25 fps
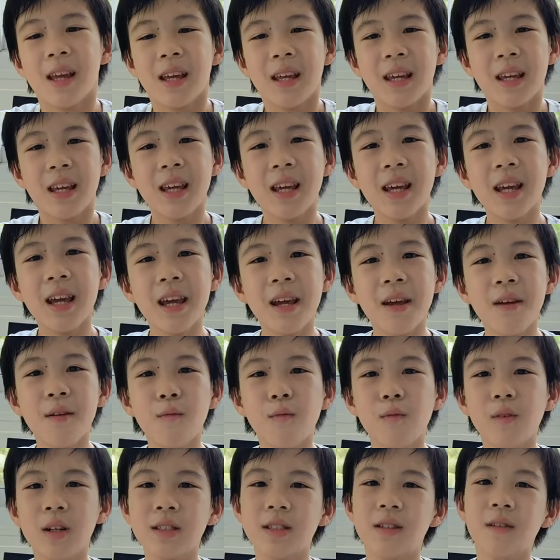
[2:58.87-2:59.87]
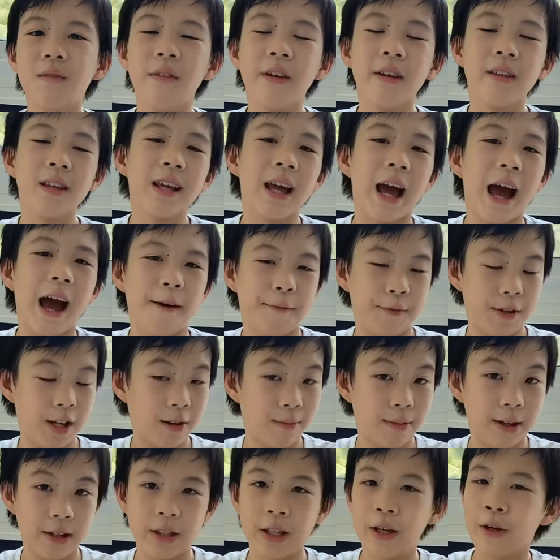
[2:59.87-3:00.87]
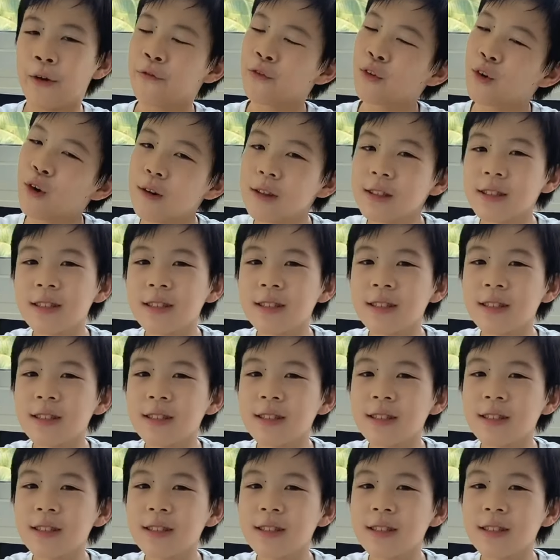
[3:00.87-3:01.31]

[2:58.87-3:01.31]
he wasn't really happy about that. Of course,